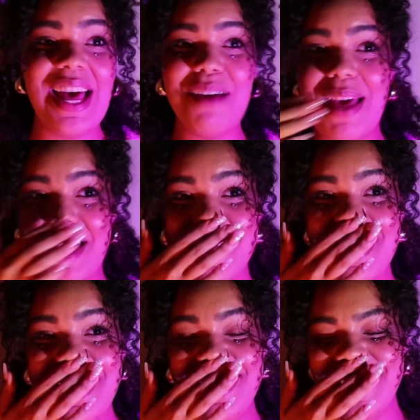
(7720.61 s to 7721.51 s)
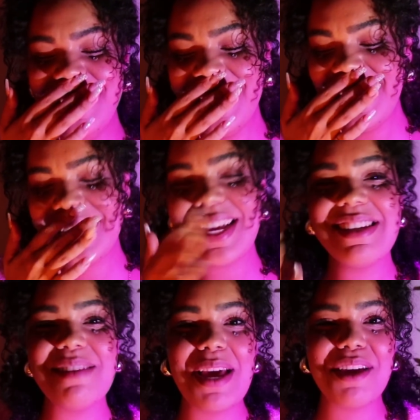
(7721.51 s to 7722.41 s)
I'm actually,
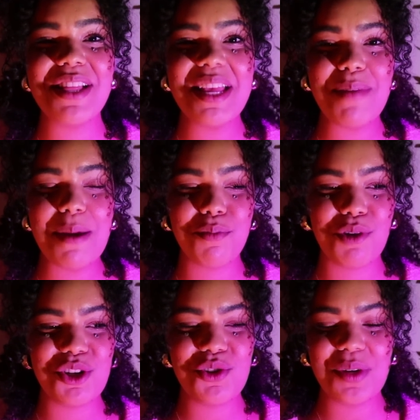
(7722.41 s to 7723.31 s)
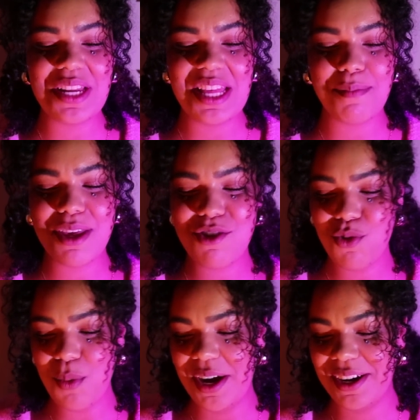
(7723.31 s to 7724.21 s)
guys, I'm actually being brought to an
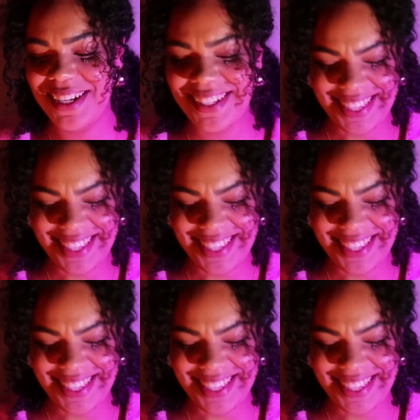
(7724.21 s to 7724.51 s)
image where,